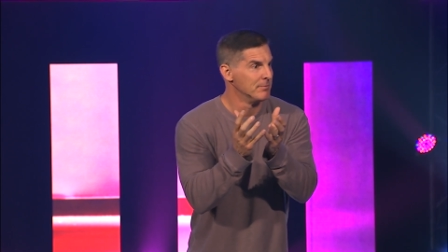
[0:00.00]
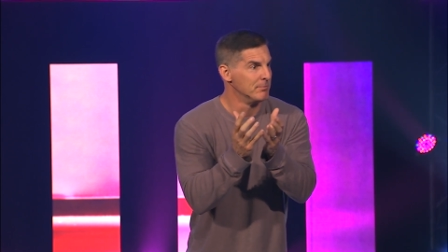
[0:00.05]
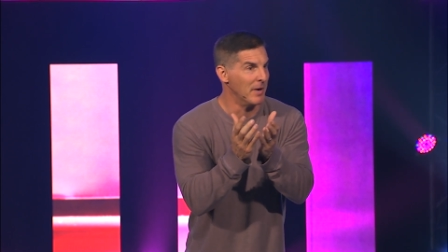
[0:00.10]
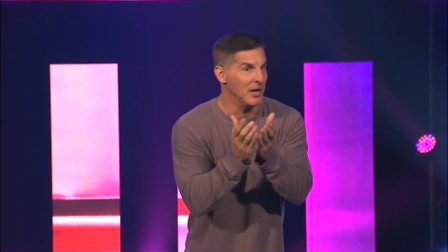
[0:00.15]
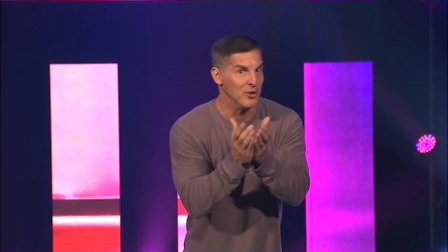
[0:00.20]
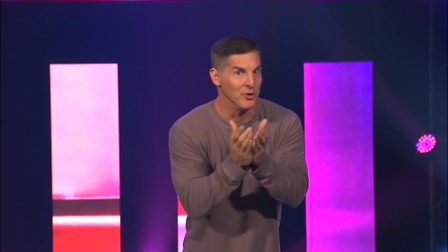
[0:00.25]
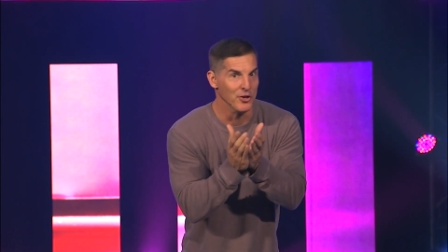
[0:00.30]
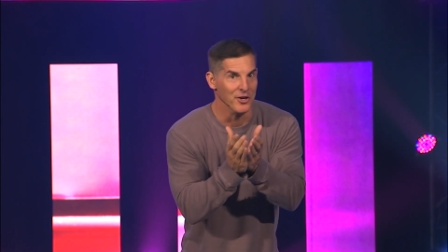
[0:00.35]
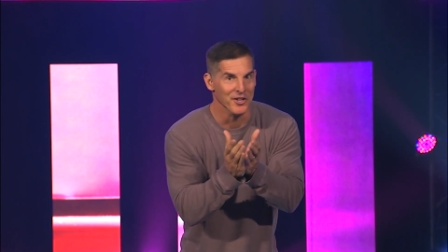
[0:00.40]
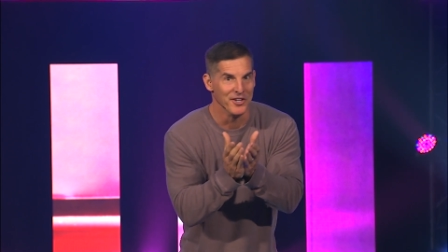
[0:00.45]

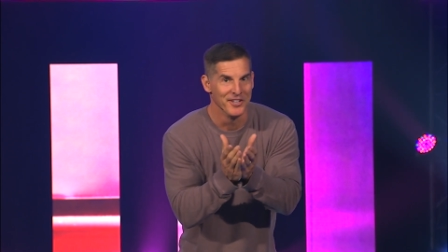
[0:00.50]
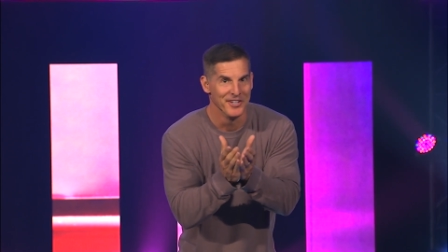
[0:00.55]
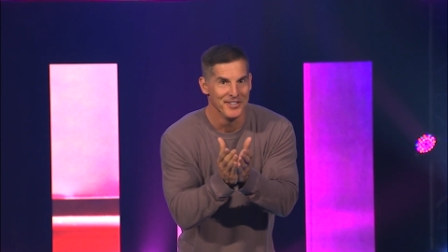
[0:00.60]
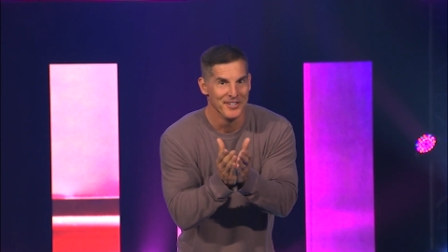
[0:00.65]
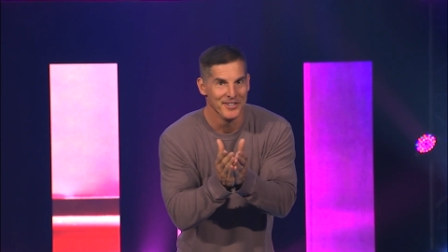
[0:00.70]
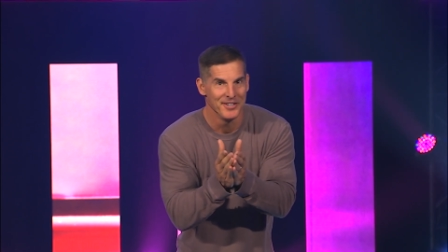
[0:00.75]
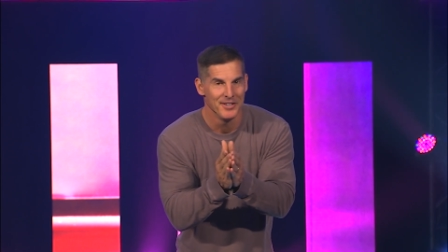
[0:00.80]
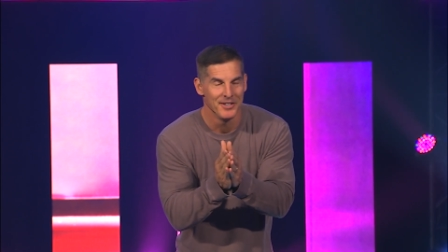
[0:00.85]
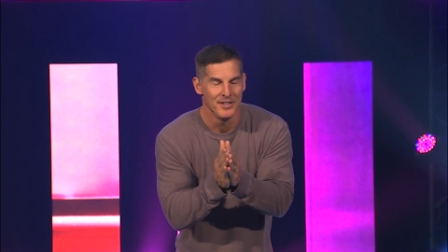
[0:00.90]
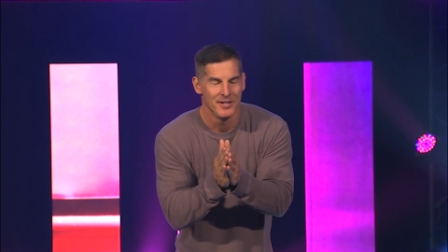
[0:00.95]
my good
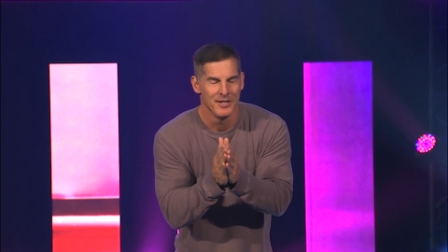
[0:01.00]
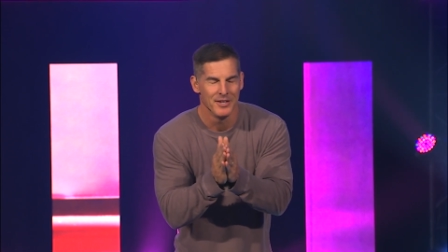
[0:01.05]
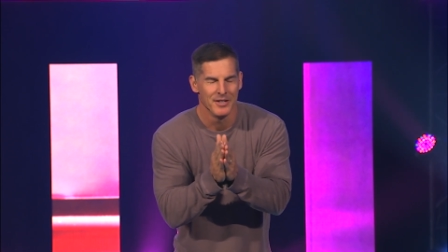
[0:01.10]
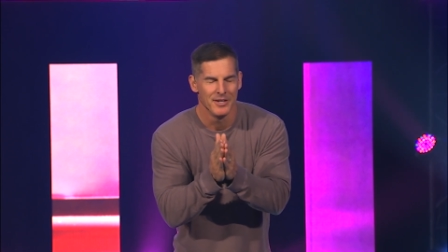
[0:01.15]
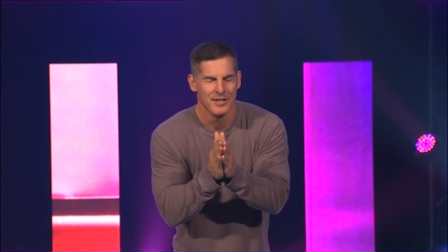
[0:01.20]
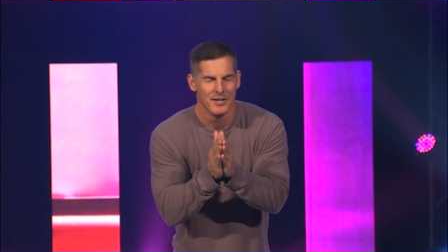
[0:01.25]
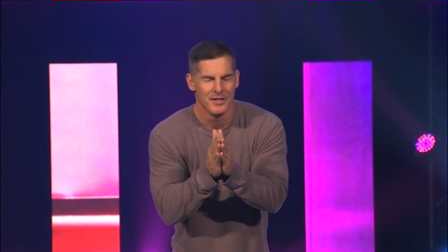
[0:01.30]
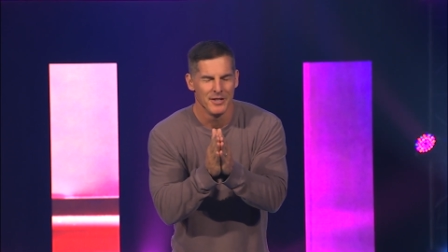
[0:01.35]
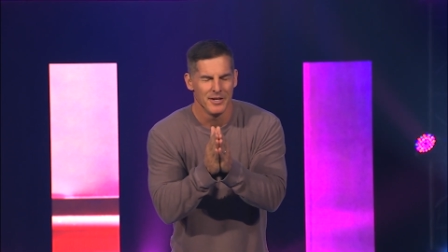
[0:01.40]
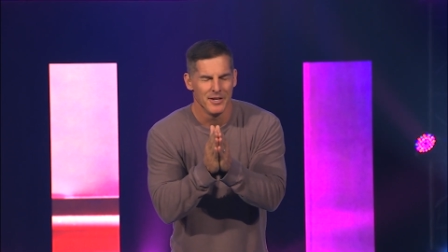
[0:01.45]

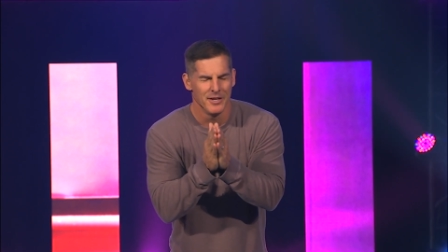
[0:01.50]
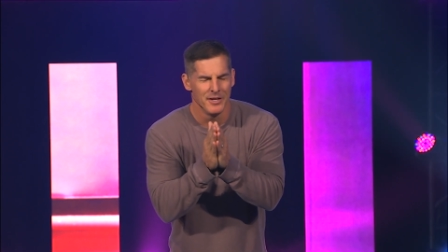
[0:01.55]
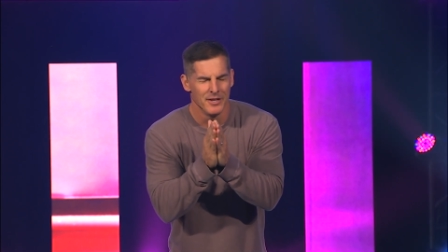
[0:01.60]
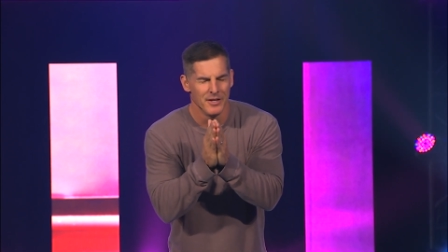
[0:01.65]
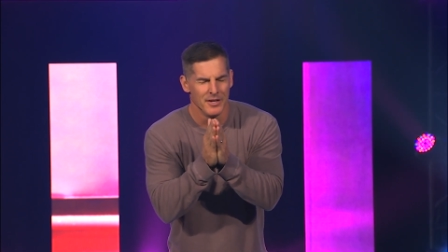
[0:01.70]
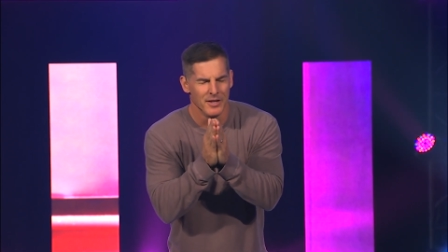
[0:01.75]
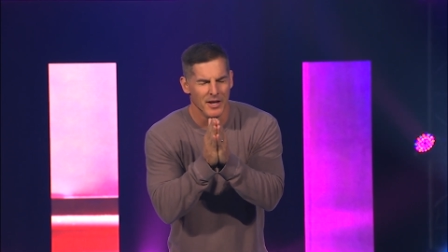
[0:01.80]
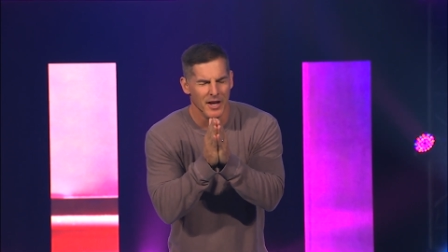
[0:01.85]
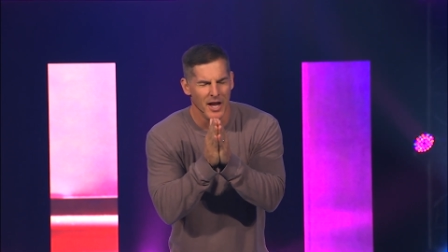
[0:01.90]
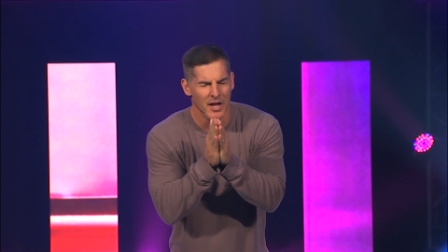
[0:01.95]

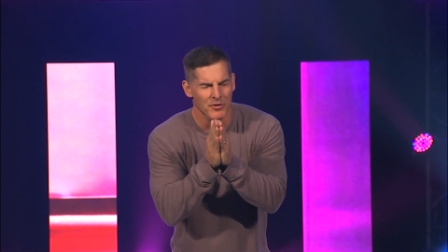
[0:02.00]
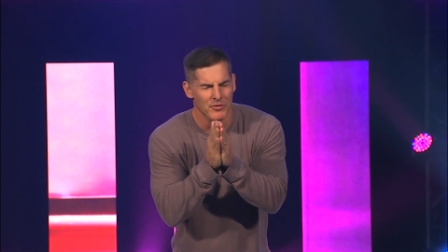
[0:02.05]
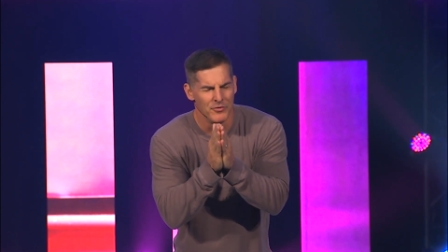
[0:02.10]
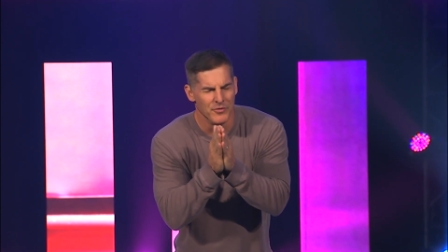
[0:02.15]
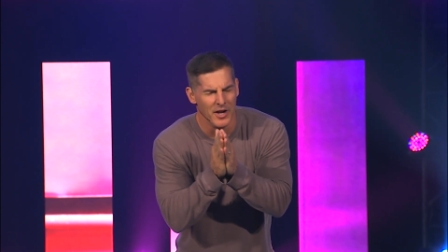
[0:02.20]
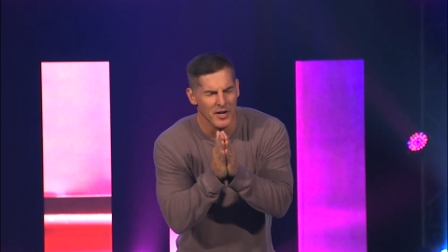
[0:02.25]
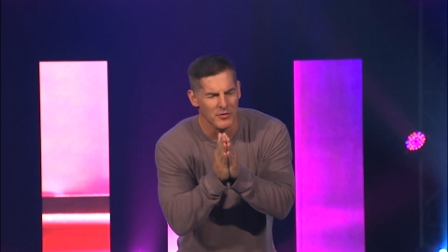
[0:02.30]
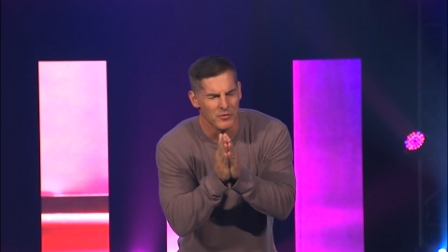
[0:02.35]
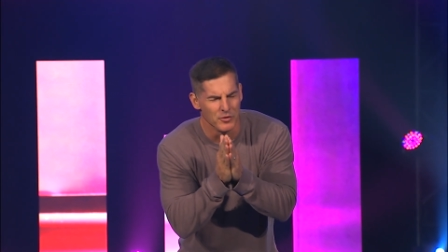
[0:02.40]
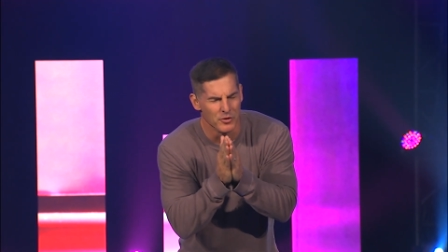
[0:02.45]
and
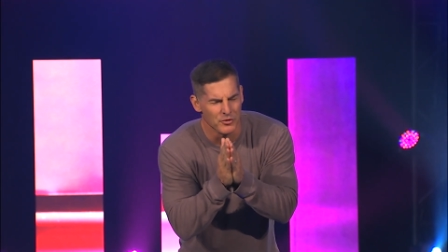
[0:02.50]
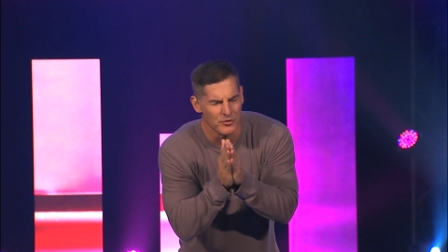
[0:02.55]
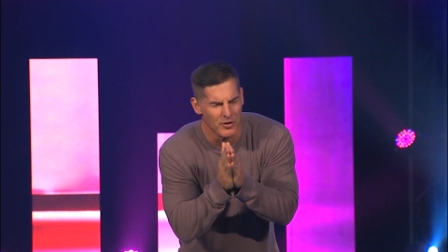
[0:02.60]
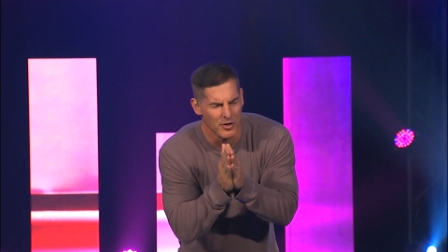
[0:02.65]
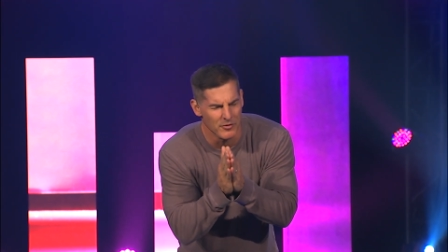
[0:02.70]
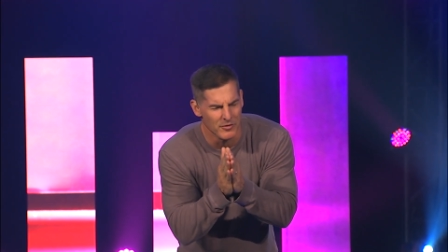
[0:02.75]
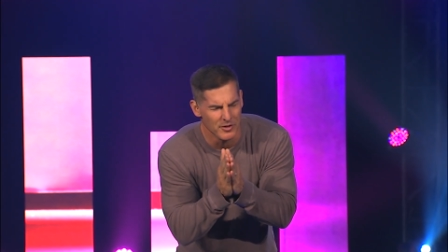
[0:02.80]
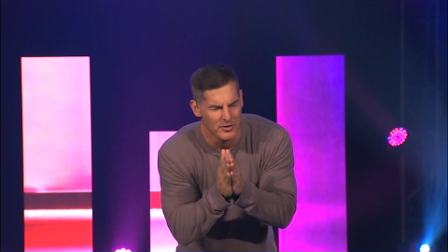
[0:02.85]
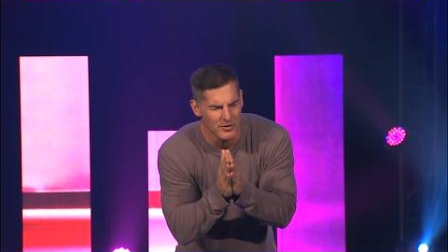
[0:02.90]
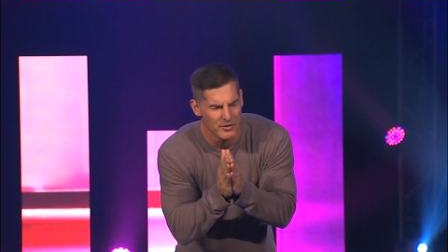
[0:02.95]
faithful
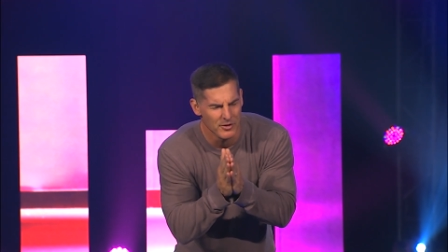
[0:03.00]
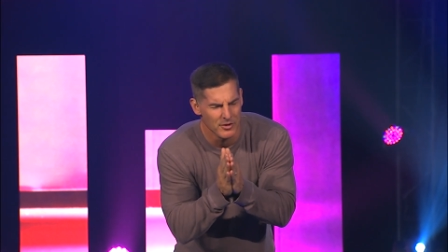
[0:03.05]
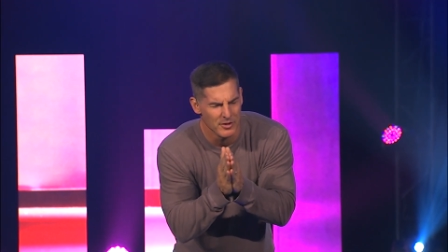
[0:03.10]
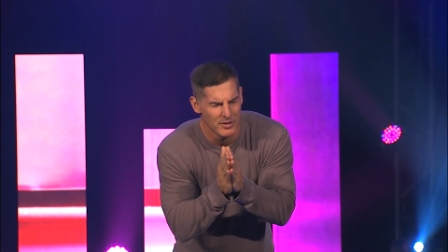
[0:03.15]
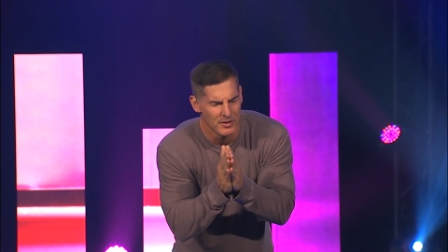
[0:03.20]
servant.